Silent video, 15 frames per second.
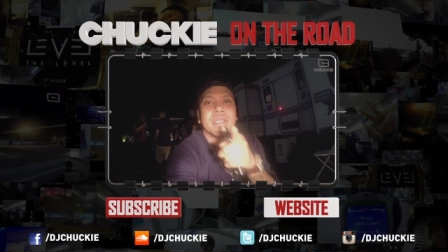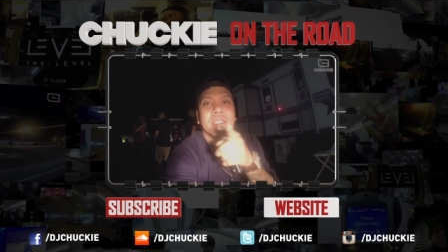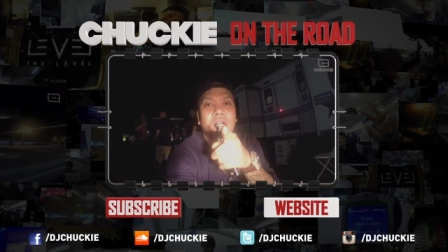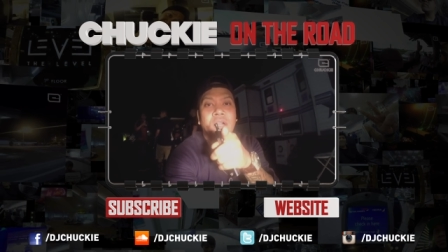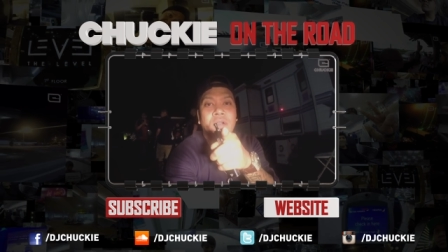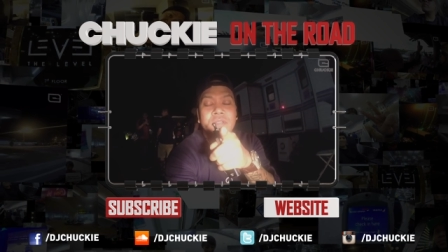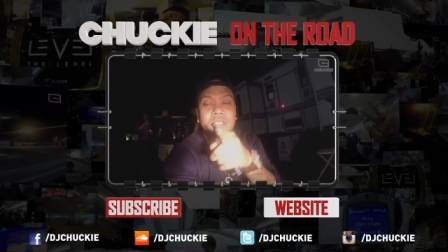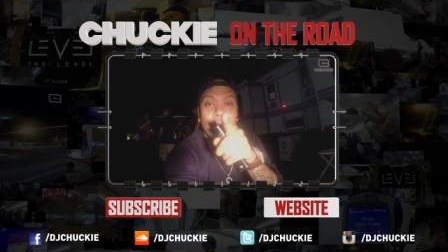
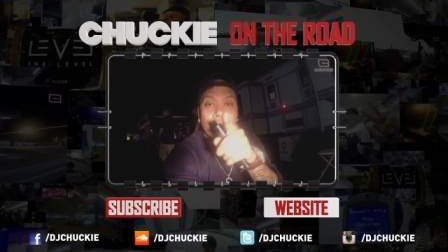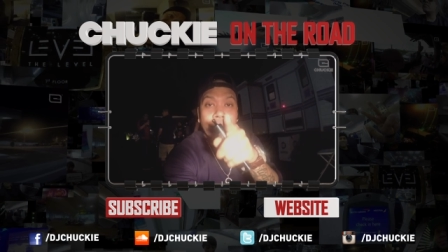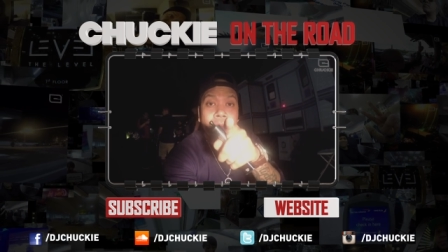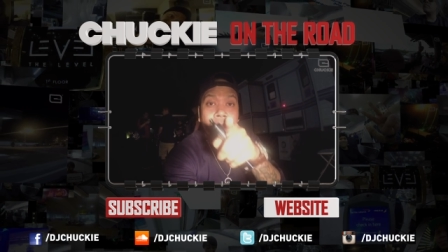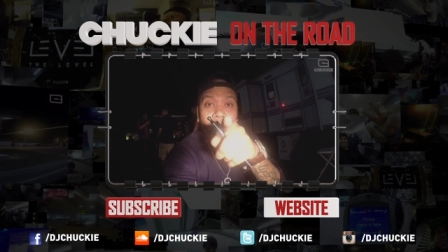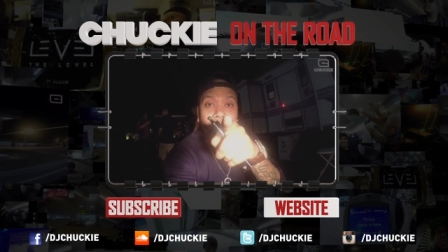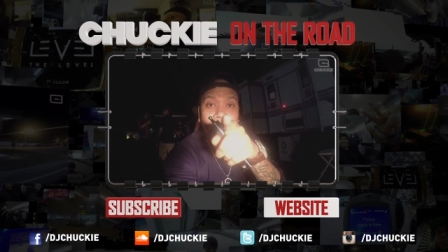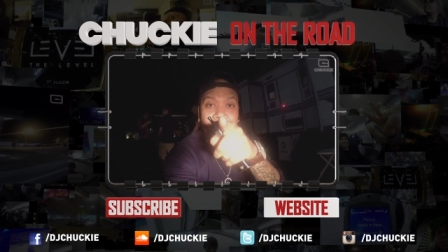Yo, y'all
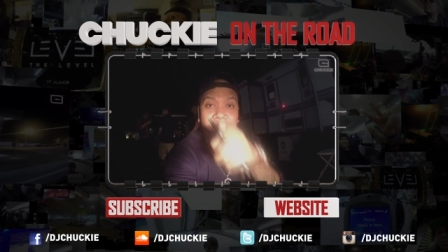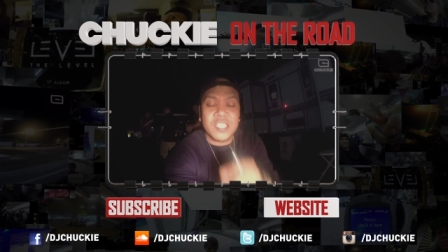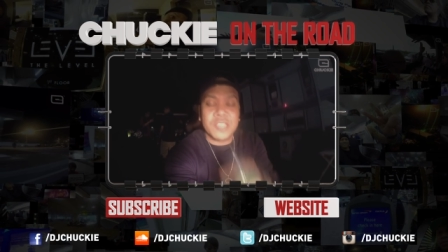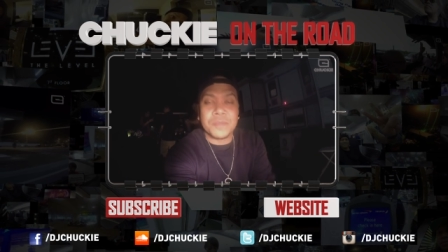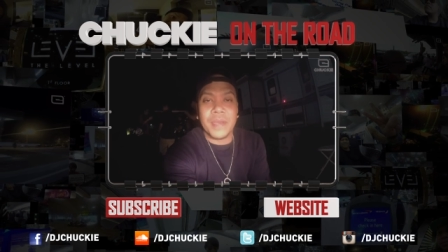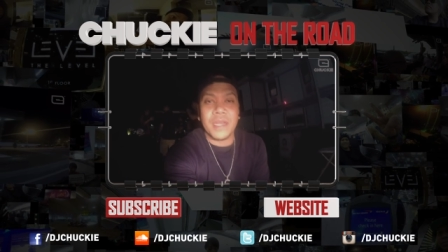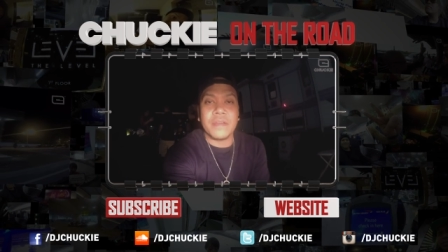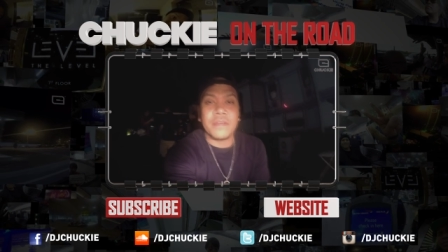
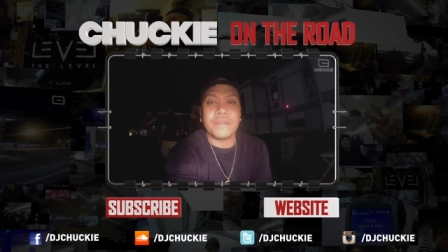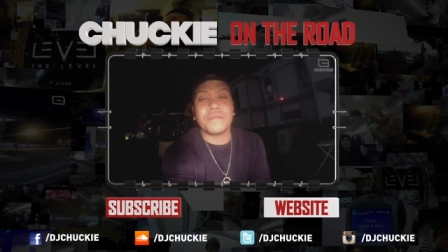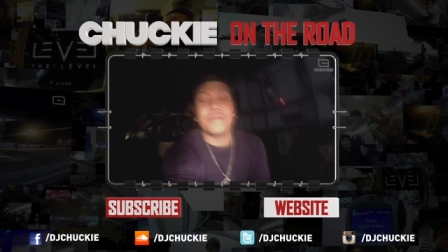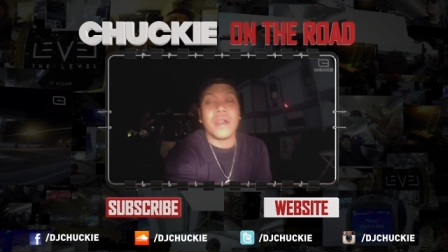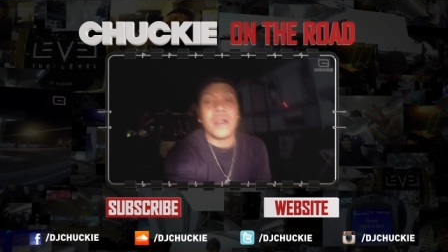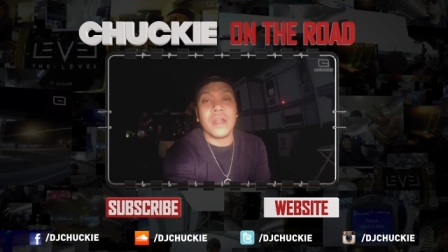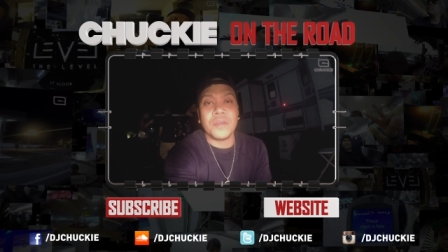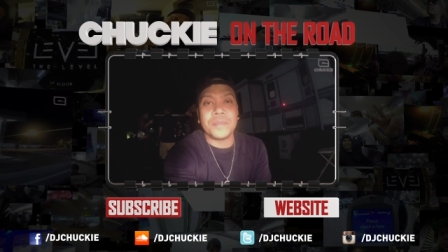motherfuckers better
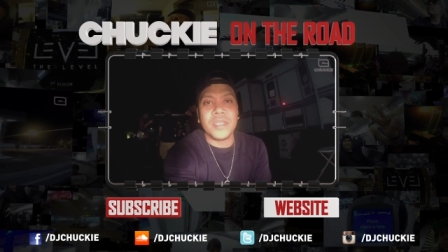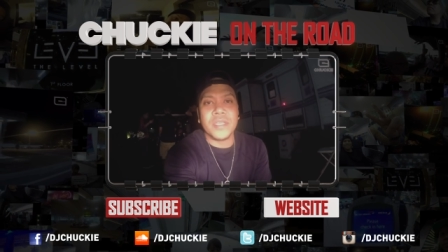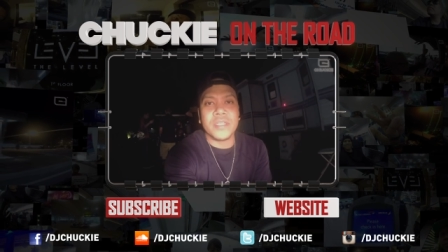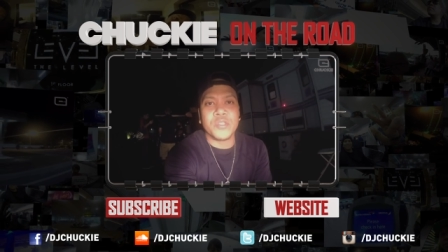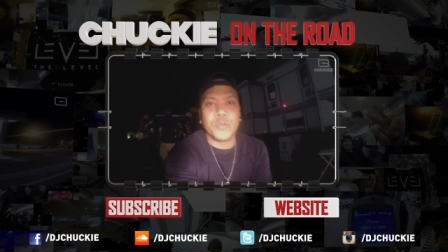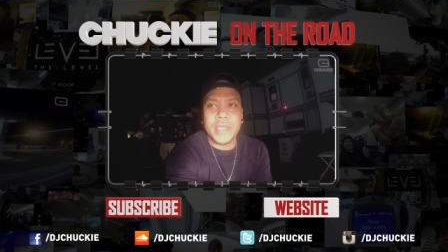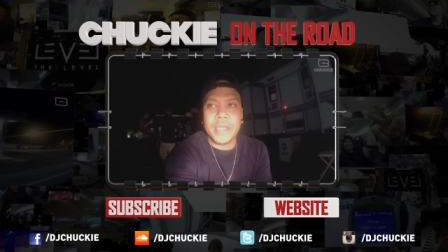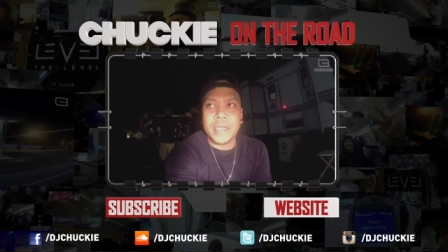follow me on
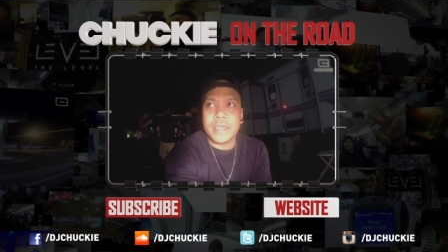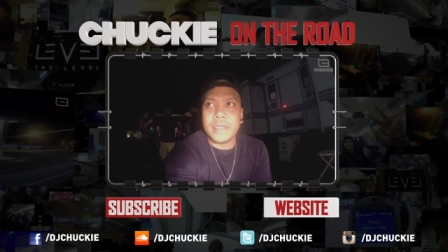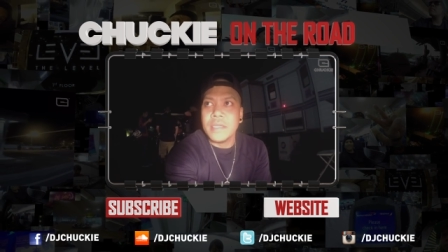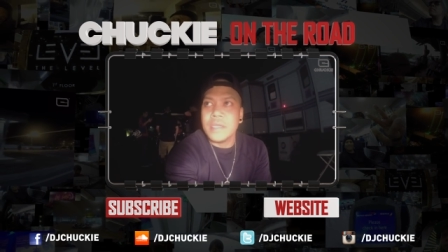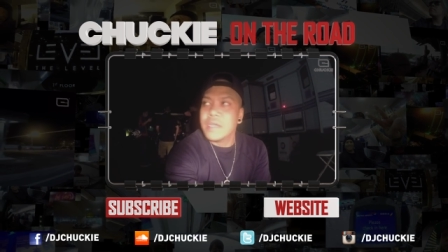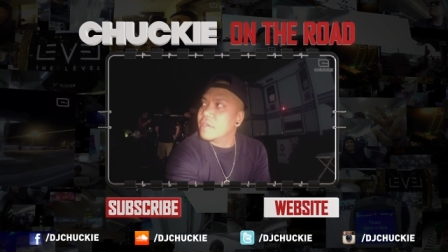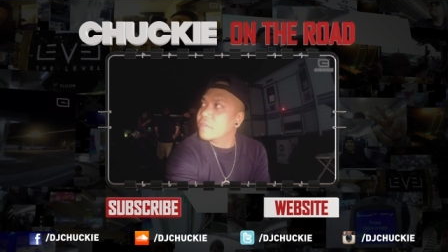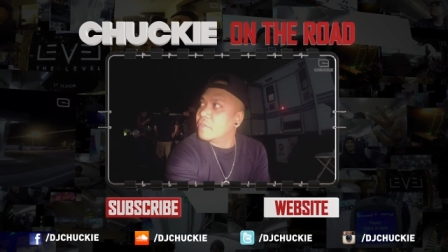Twitter,
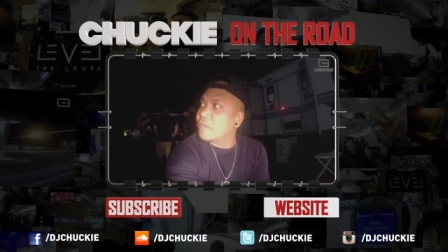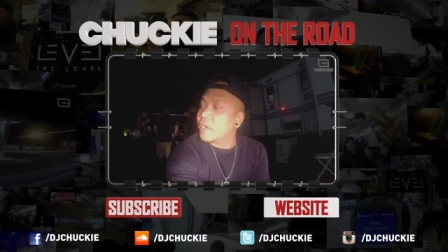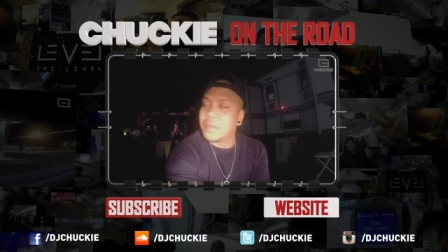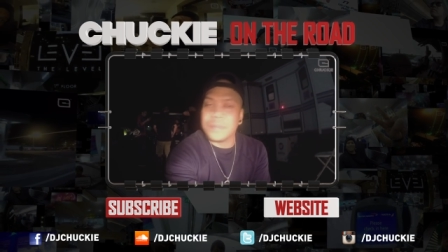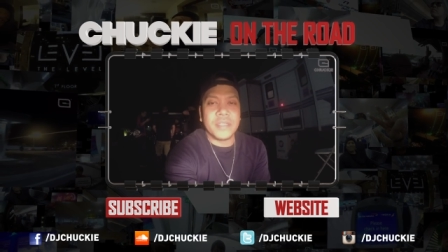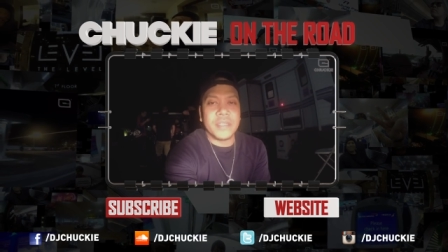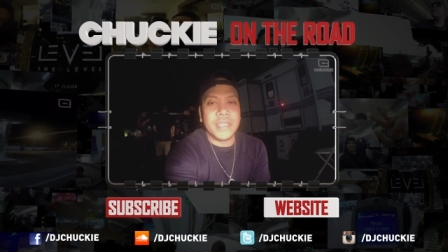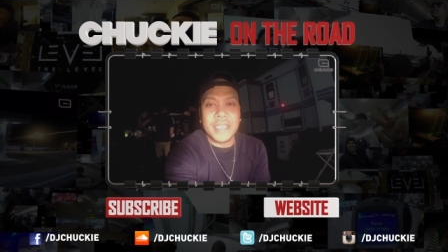follow
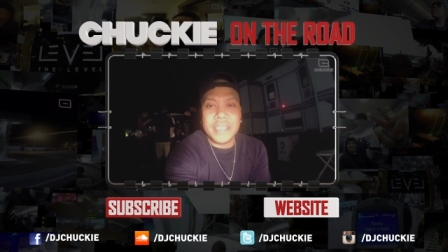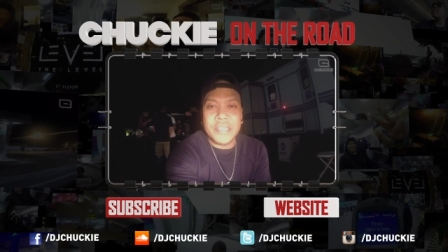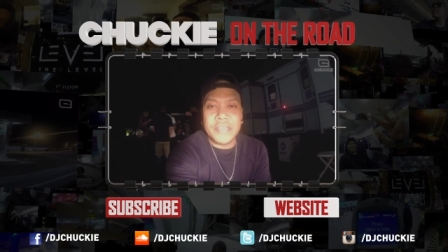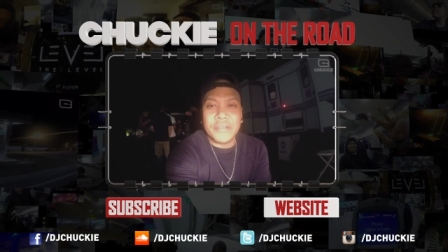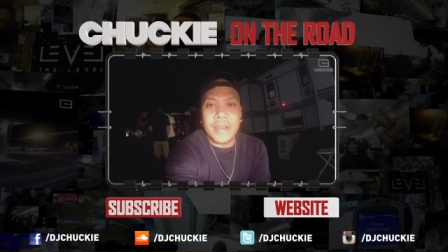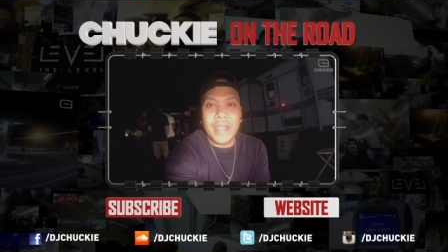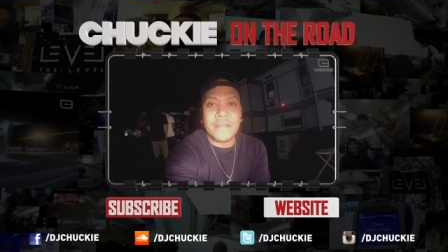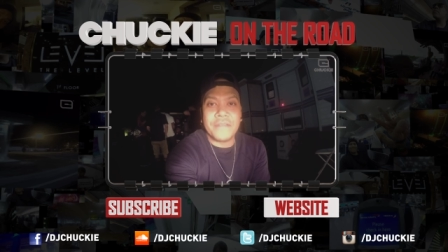me on
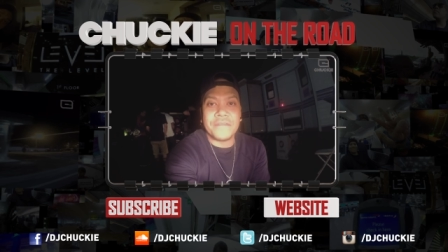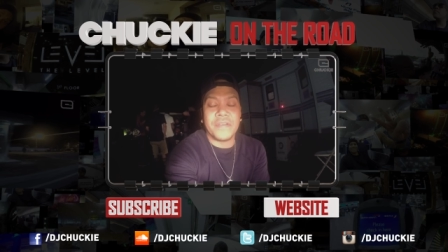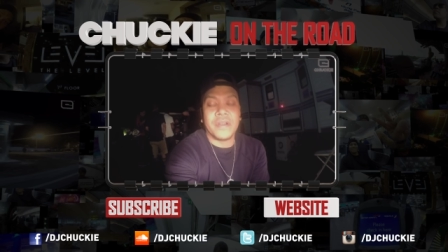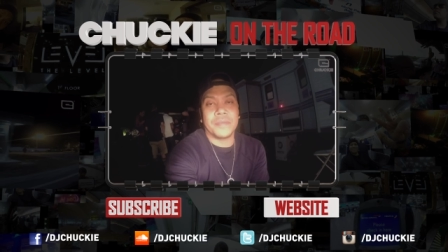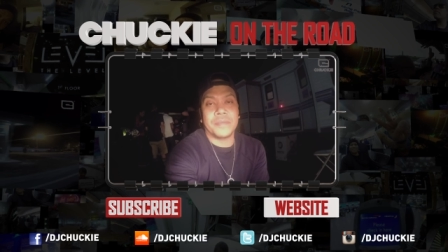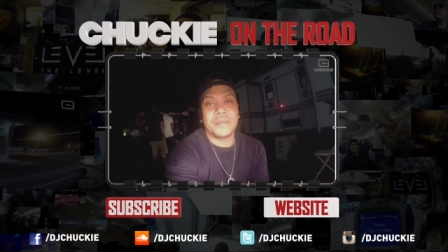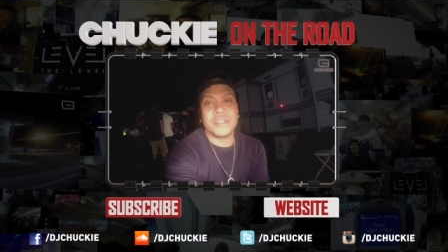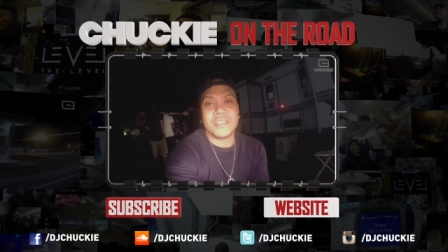Instagram,
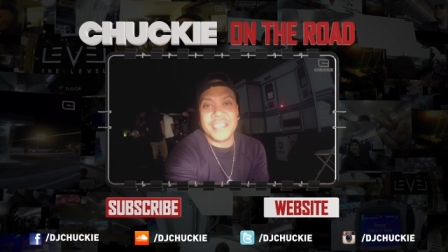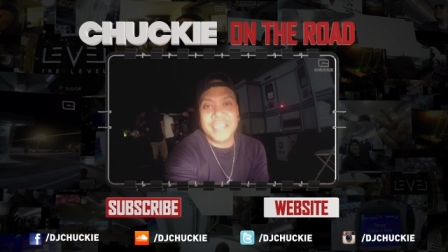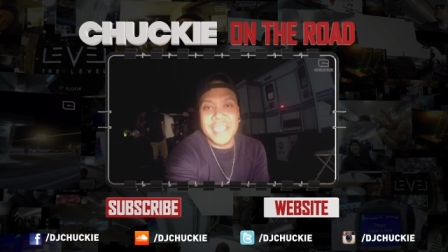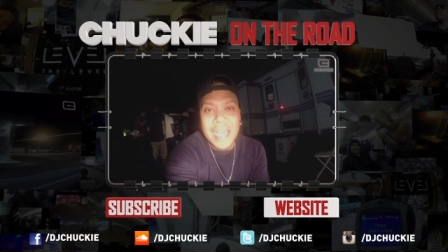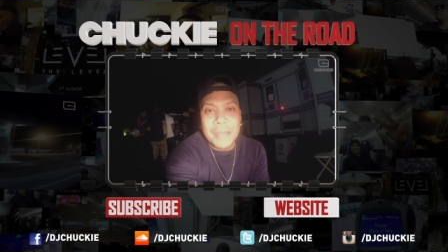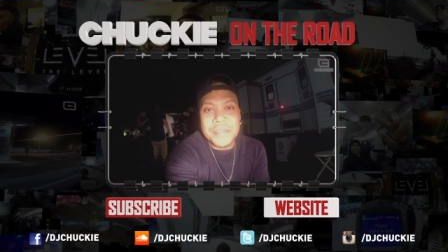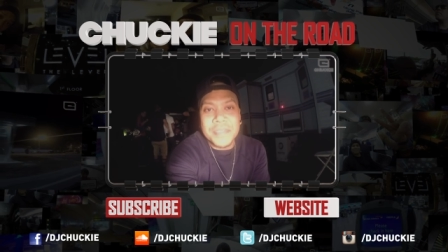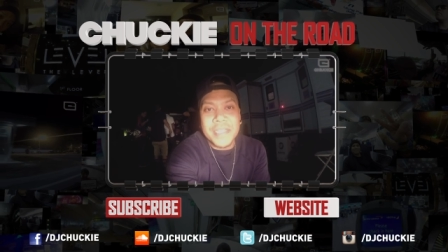follow me on
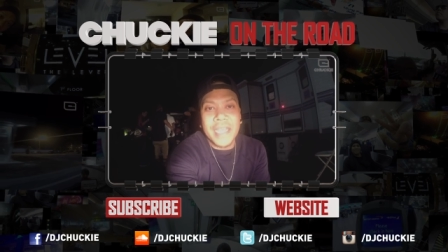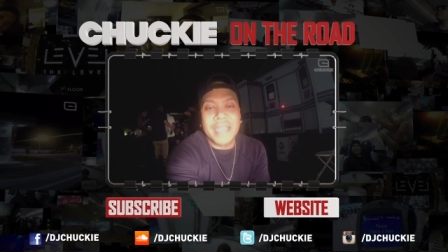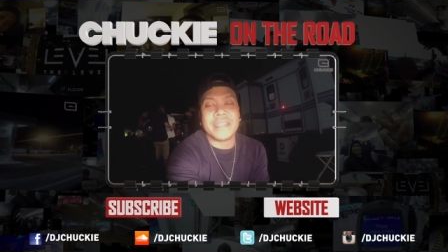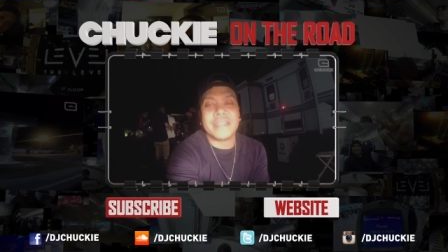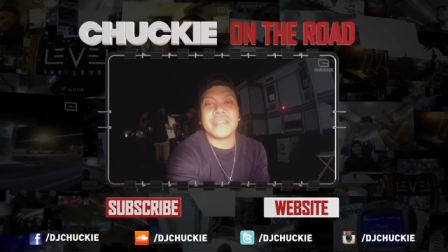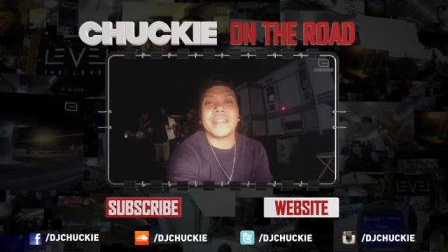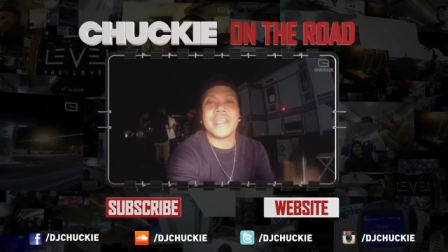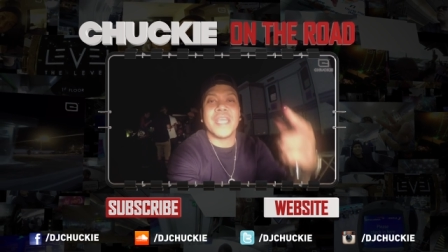Snapchat.